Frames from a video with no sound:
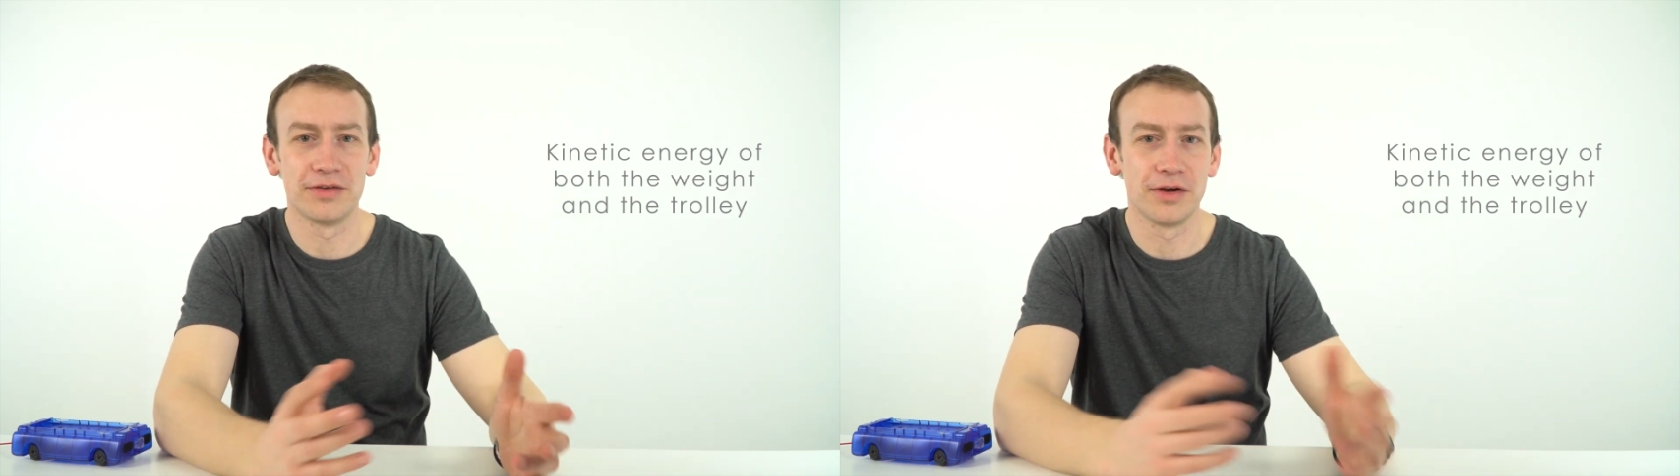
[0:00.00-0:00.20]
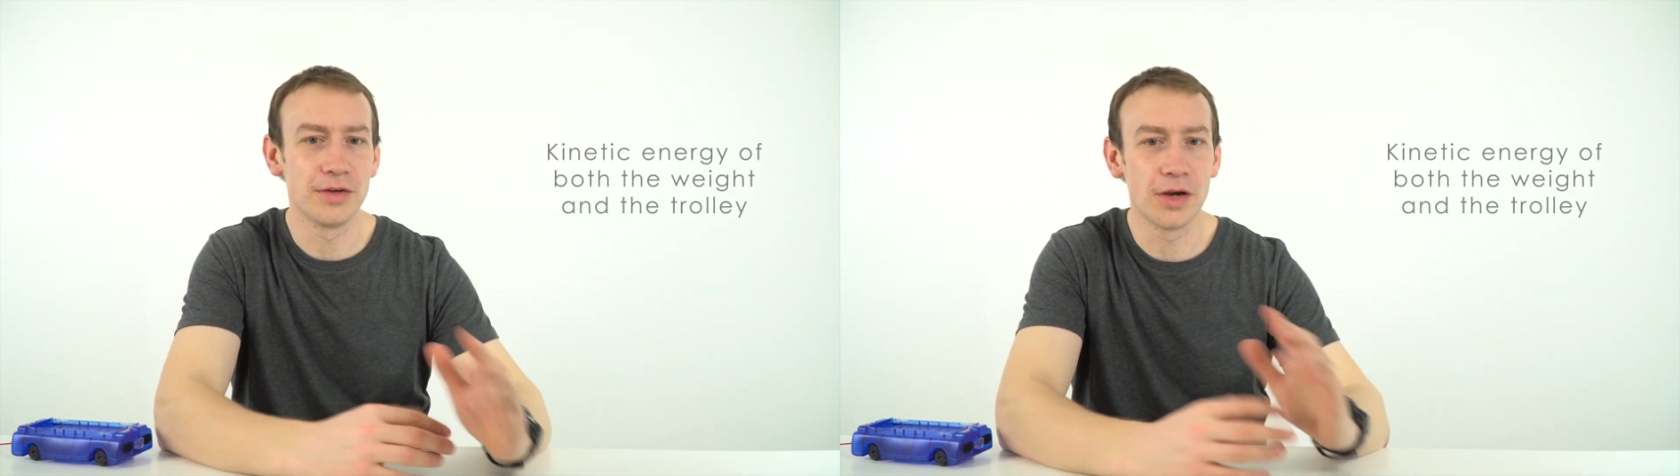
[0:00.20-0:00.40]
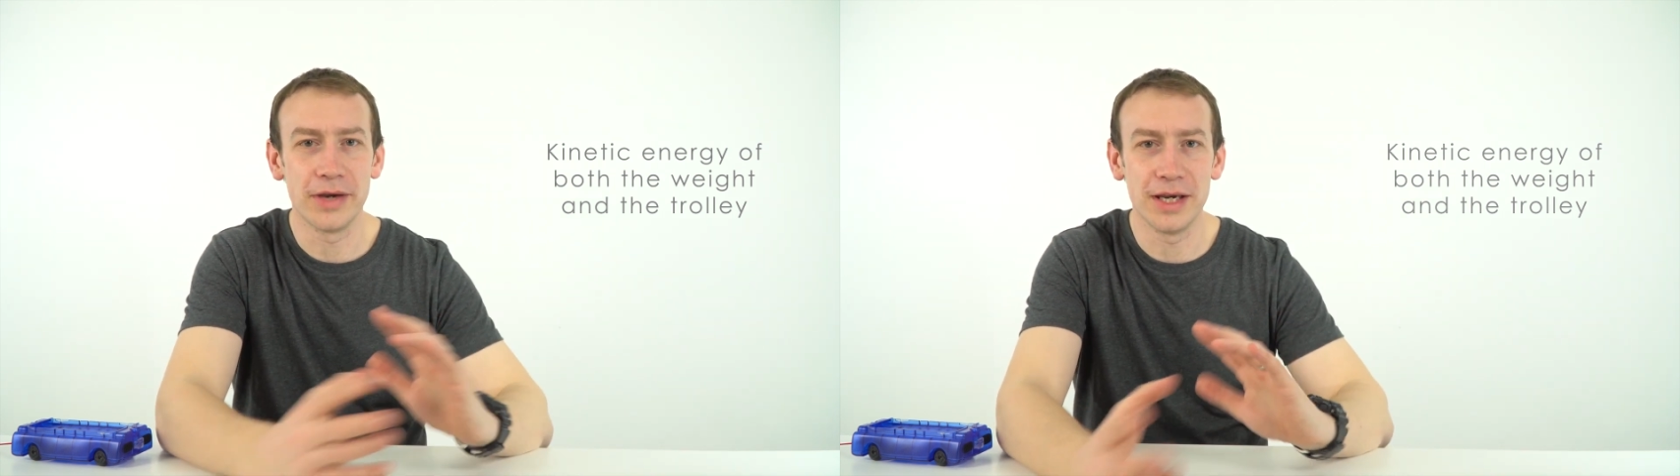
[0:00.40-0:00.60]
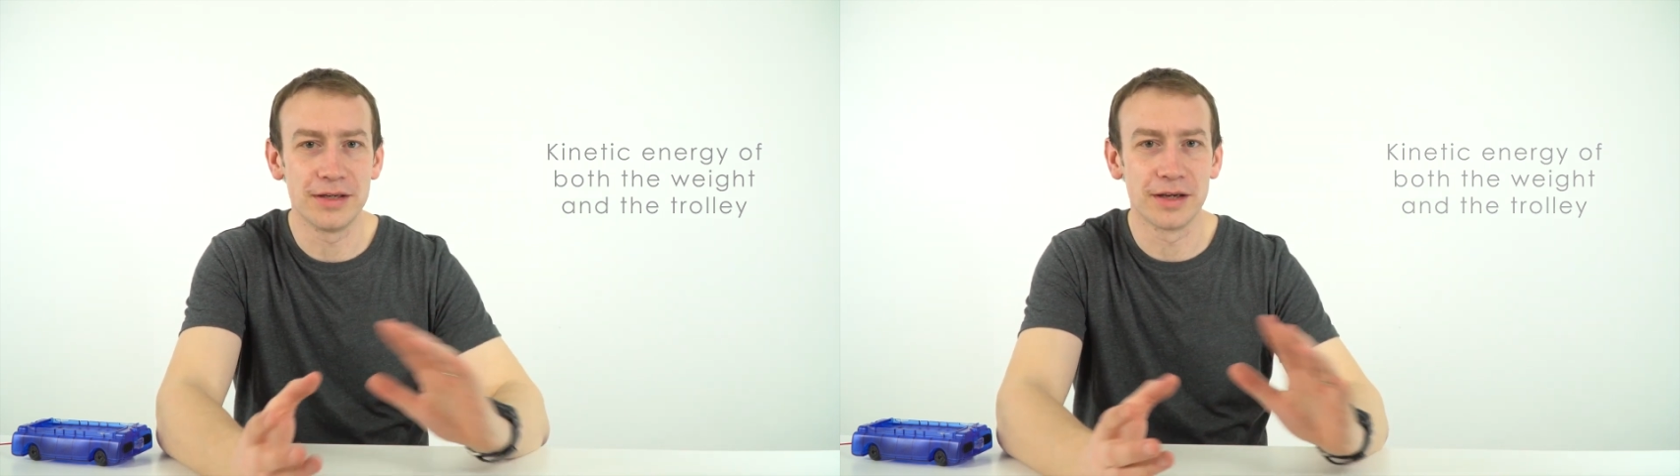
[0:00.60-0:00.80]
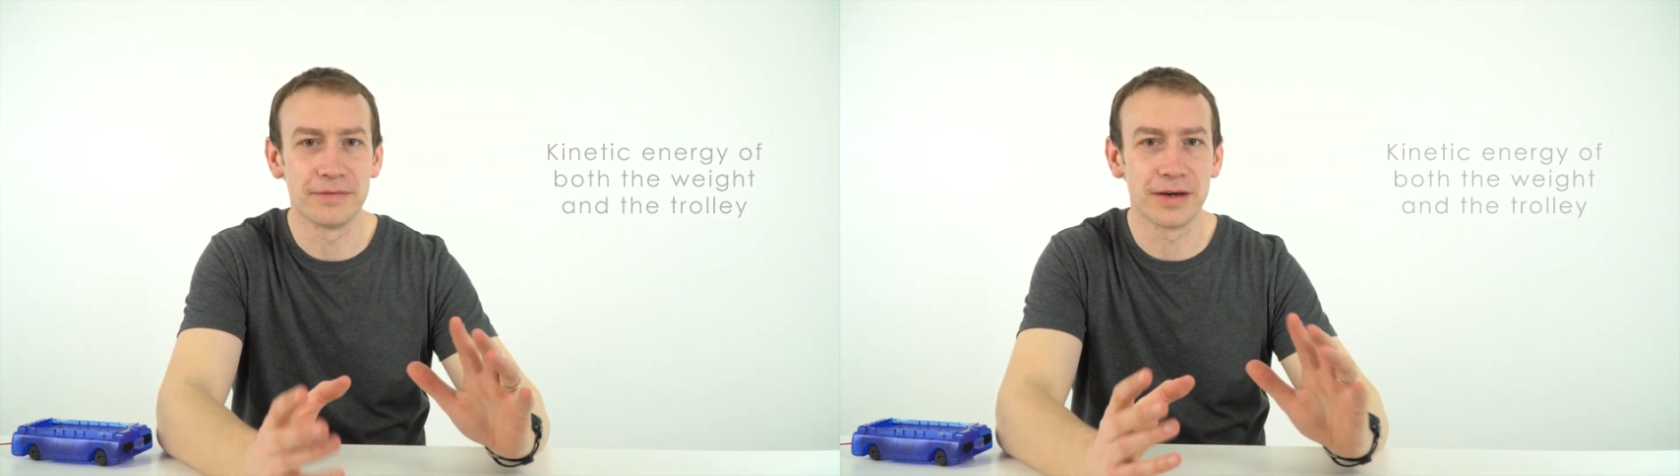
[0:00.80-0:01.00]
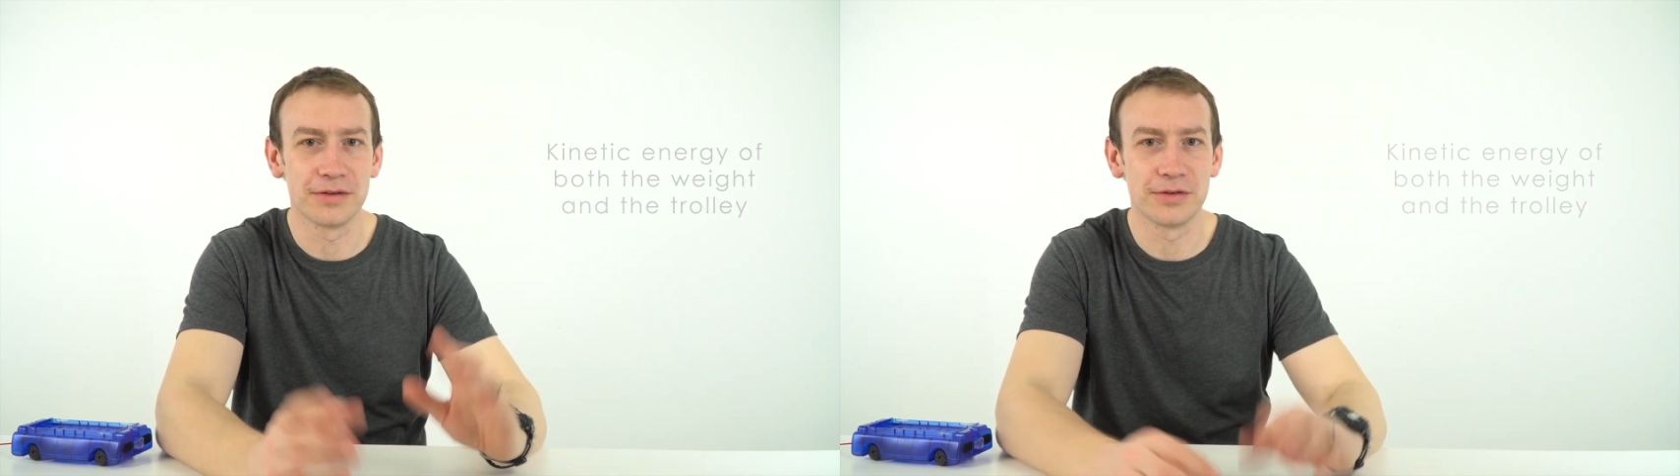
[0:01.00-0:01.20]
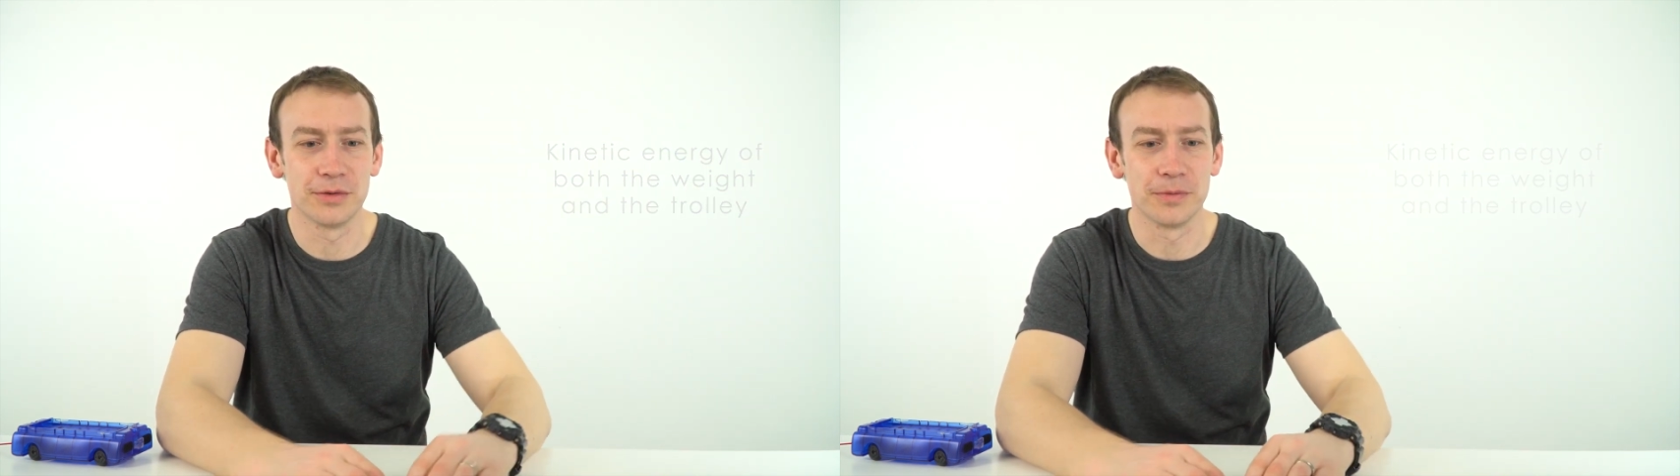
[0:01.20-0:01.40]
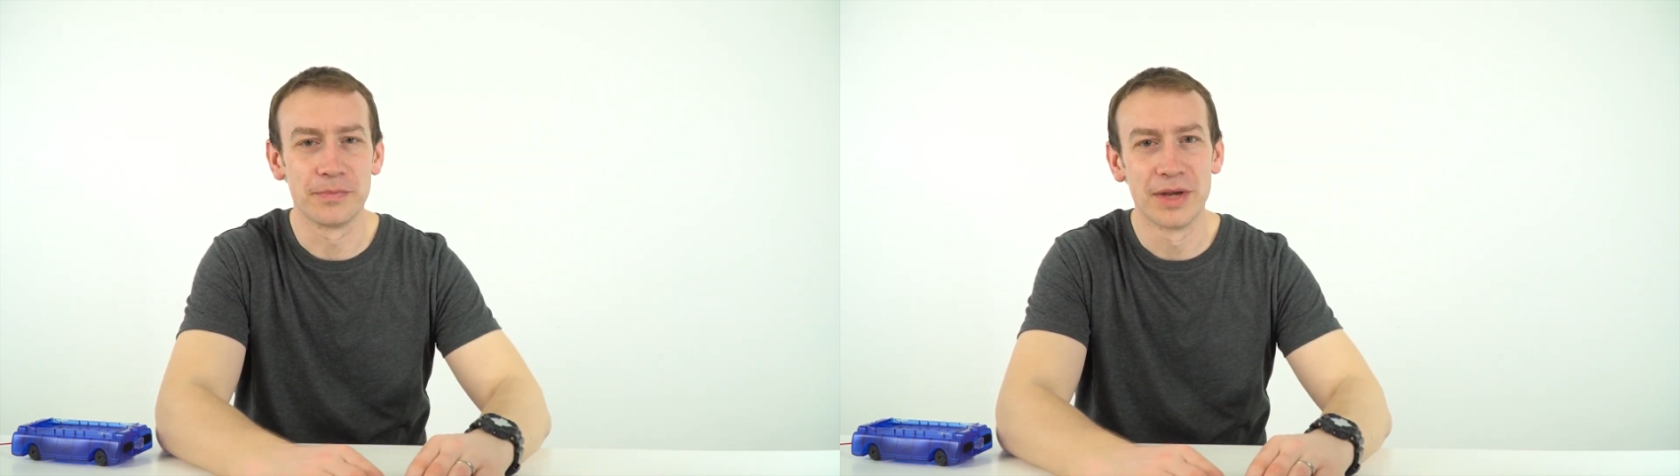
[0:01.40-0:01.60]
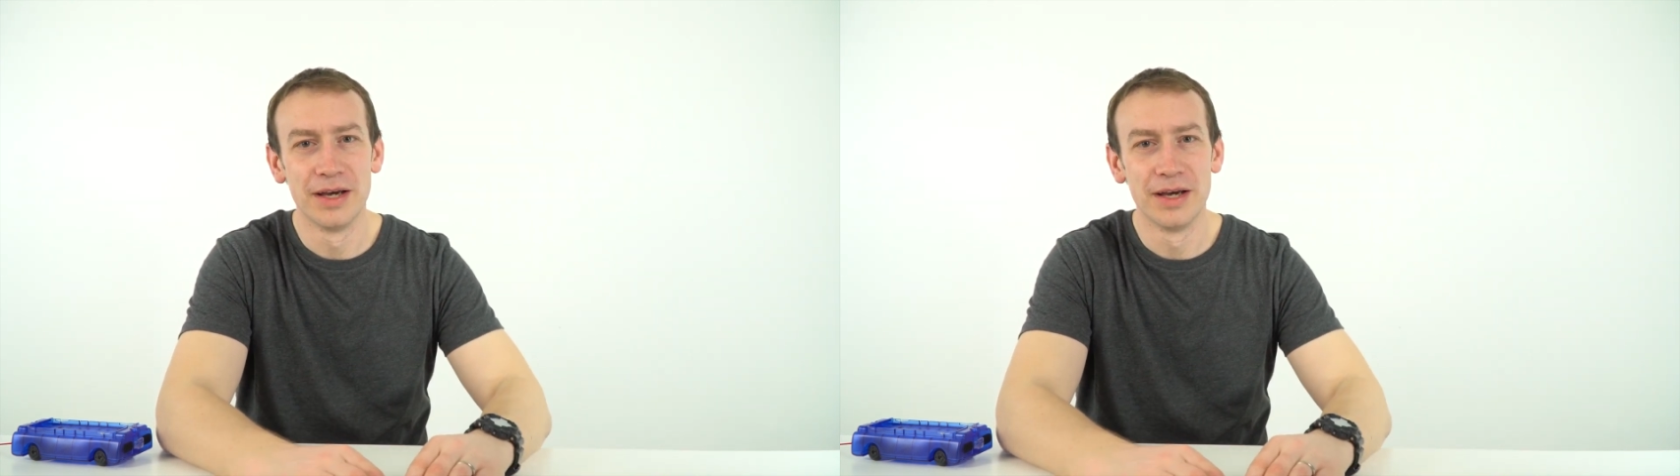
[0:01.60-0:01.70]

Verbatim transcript: so no heating effect at all.